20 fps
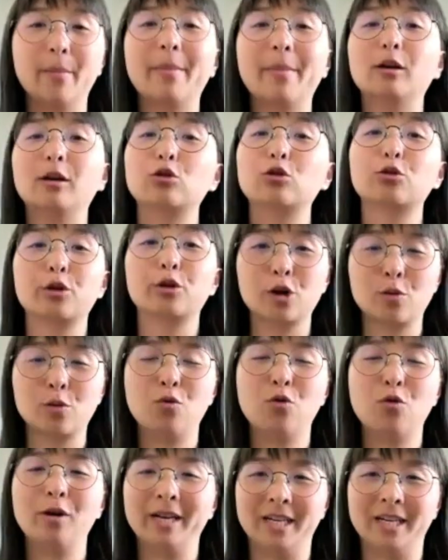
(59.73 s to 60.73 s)
about trigger
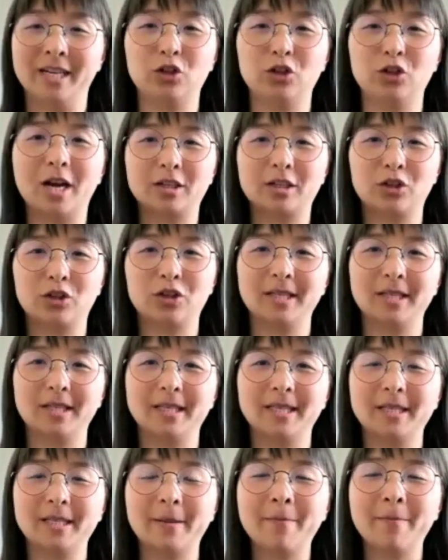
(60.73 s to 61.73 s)
point
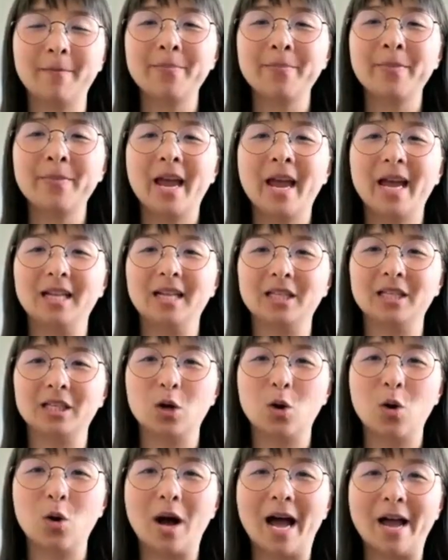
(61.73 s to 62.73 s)
injections. And
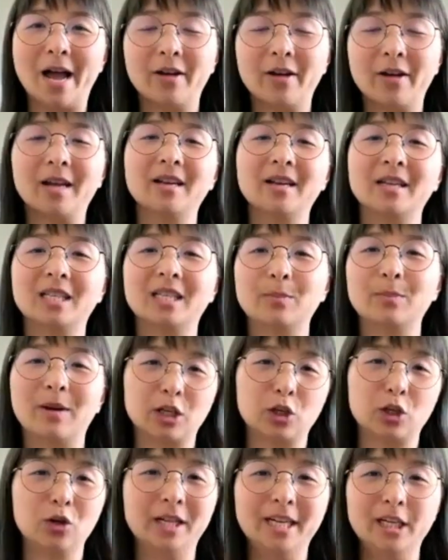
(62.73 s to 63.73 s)
so I've had a
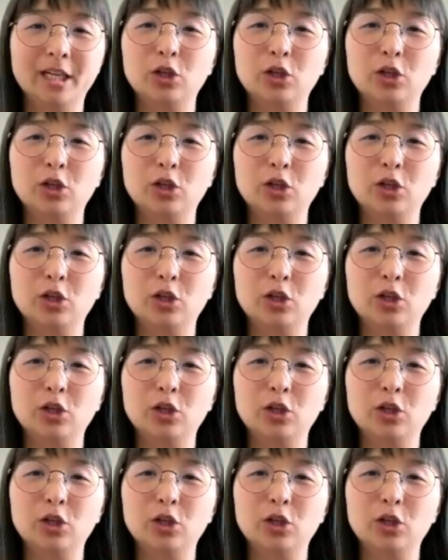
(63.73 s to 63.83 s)
special